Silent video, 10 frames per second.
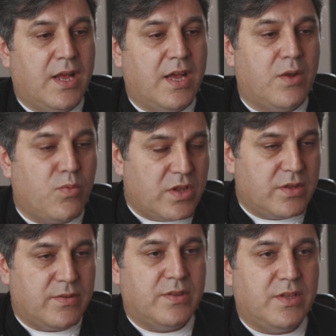and when
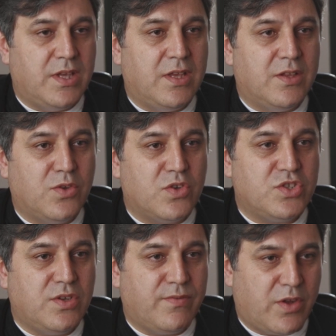the nurse,
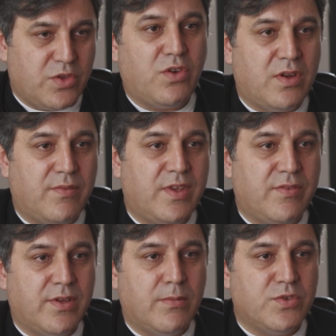she found her in the
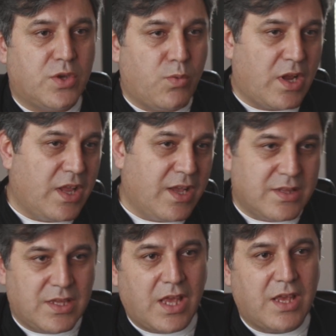V-fib, she quickly
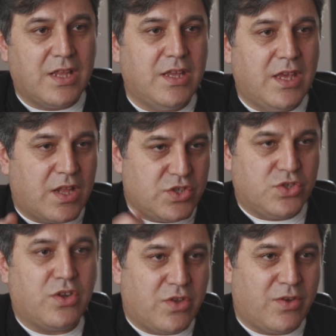got the AED and
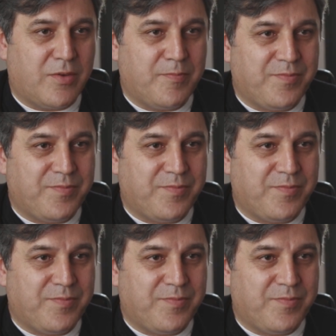shocked her.